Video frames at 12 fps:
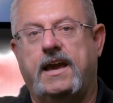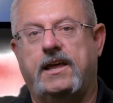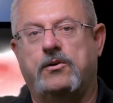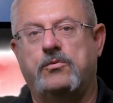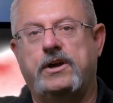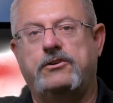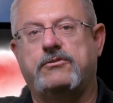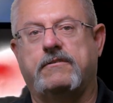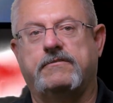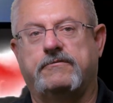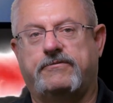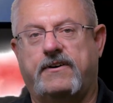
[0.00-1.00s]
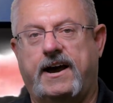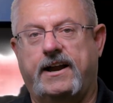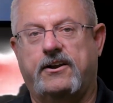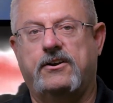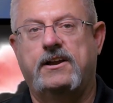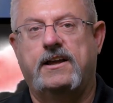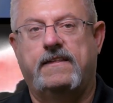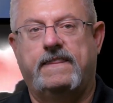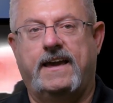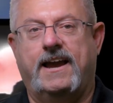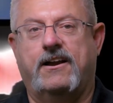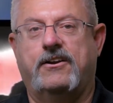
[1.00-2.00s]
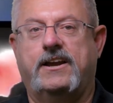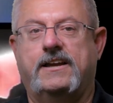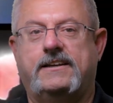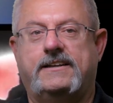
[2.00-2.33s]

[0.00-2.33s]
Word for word: In a wind-driven fire, the area